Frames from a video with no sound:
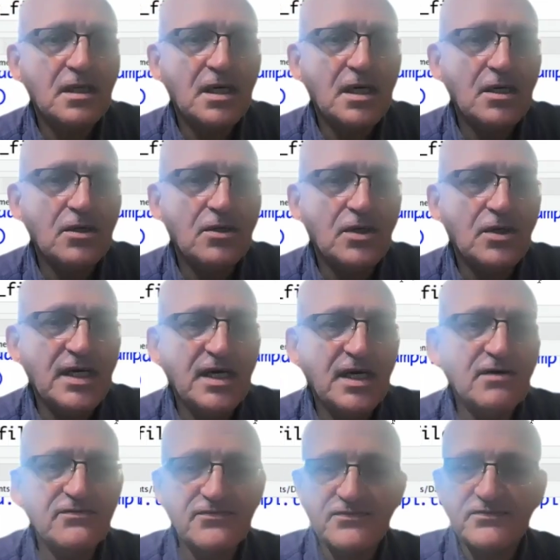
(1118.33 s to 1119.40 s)
Oh,
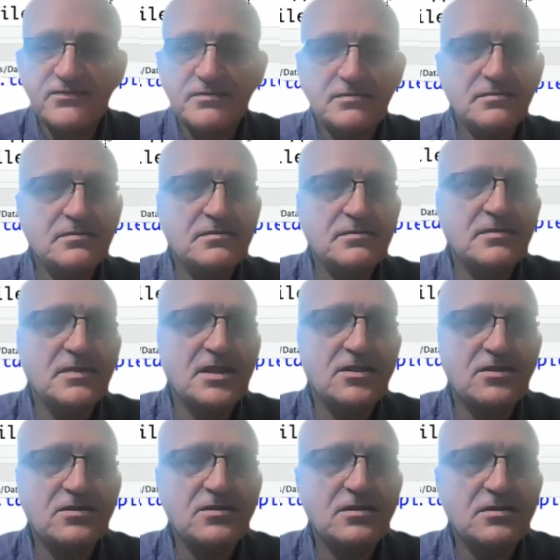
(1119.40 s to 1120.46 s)
I
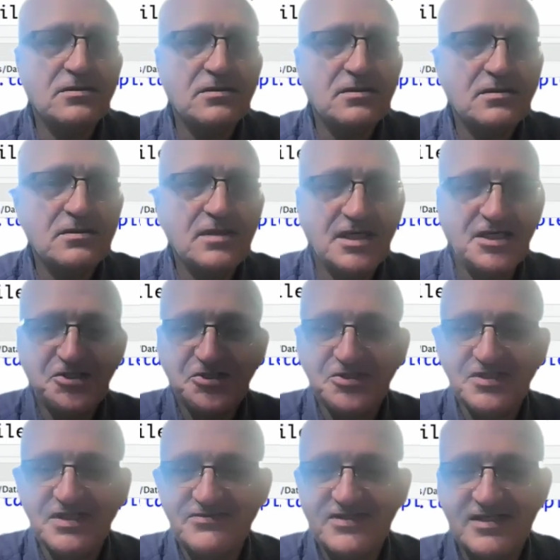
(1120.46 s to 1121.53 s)
don't know. I
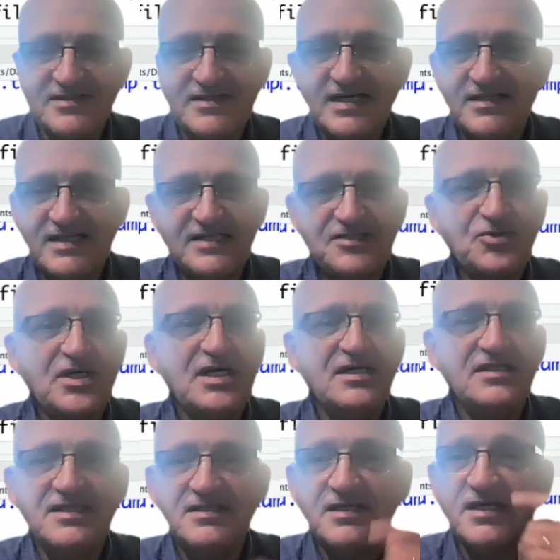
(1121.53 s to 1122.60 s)
should have done that. That's why I
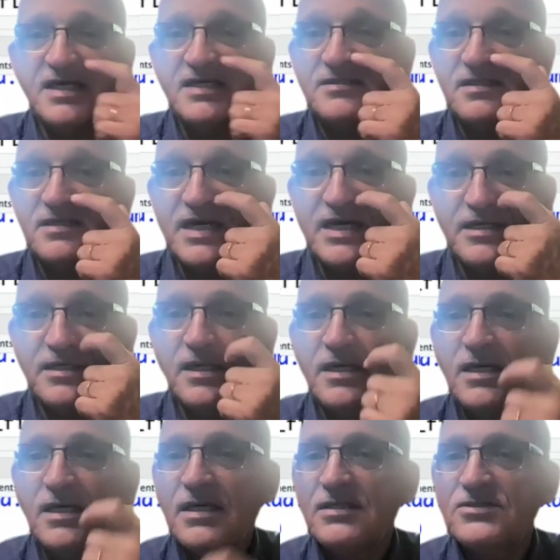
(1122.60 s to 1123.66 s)
didn't get the line.
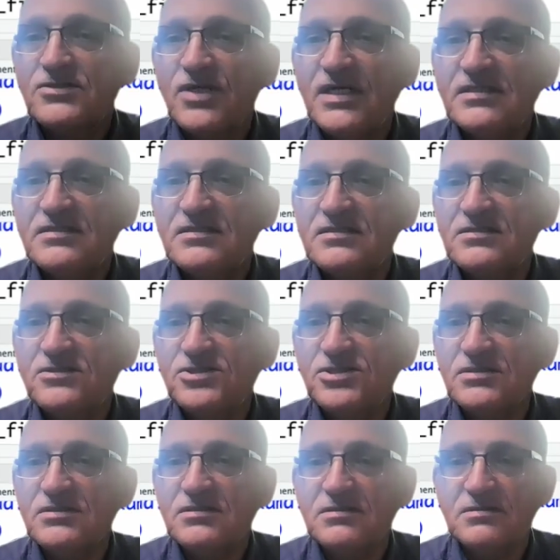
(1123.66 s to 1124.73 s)
So let's
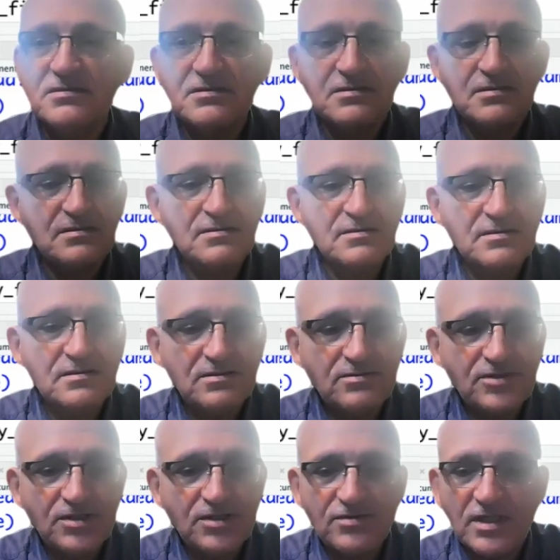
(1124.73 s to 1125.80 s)
just
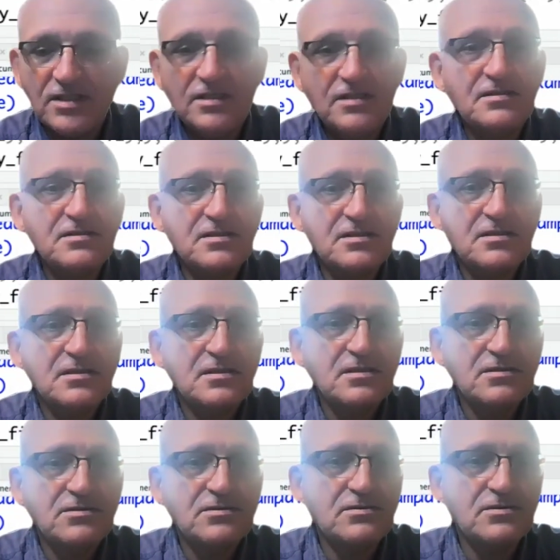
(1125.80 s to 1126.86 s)
rerun it.
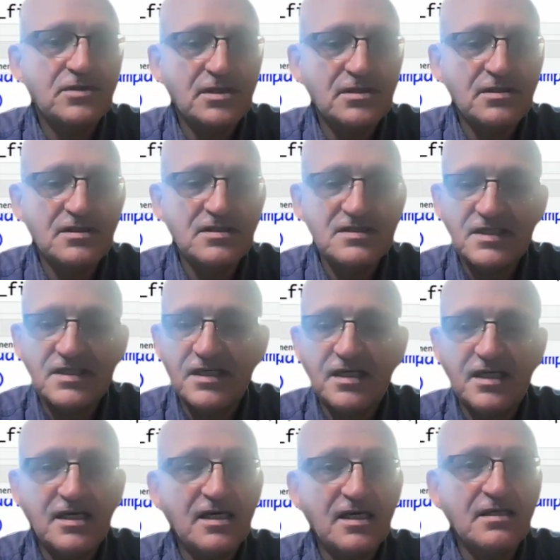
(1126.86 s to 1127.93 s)
Run this
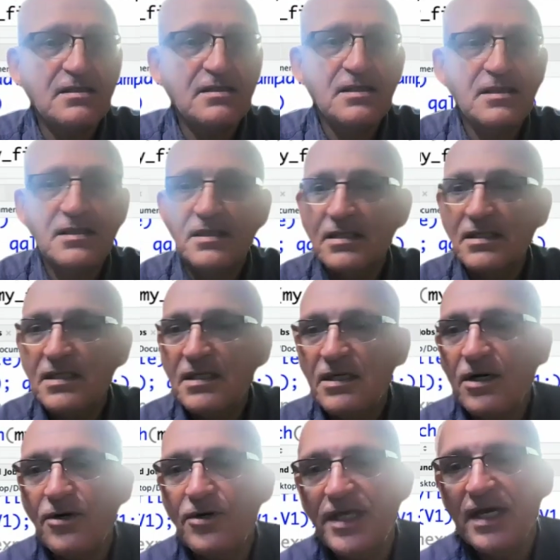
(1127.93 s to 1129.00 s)
line again.
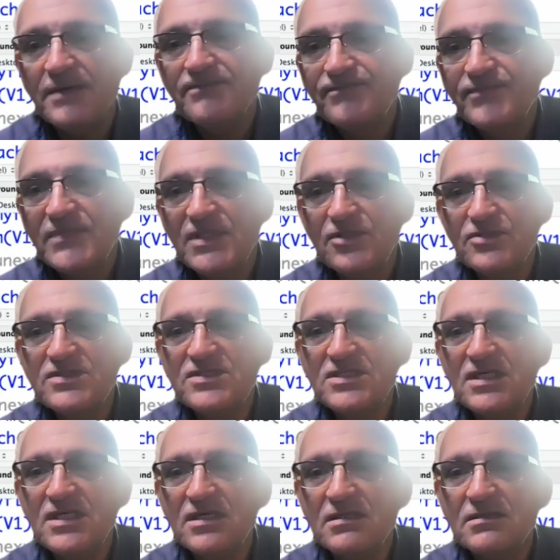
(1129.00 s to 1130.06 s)
Oh yeah, you
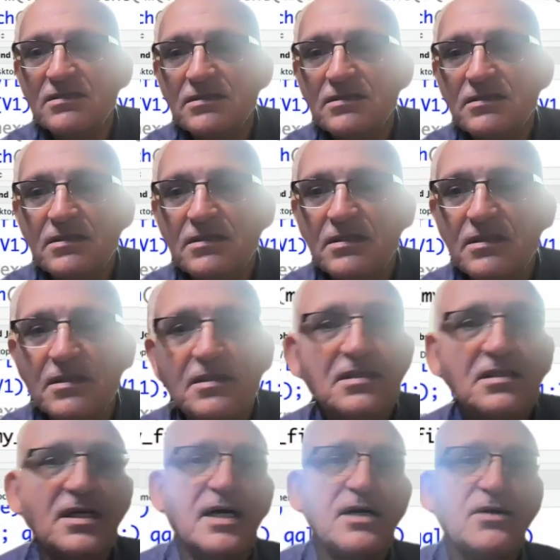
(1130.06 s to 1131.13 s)
see here
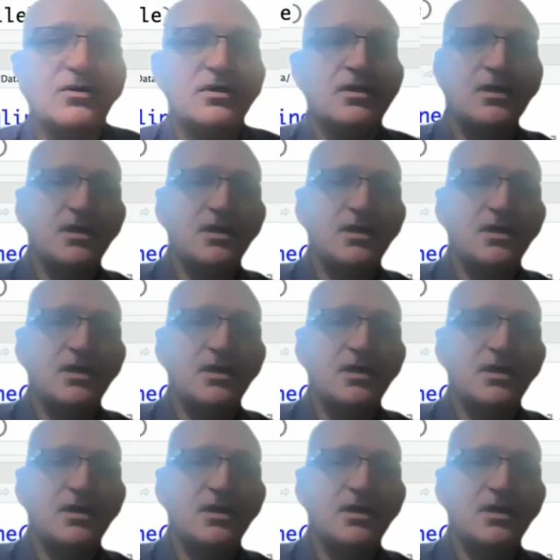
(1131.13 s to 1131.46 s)
now.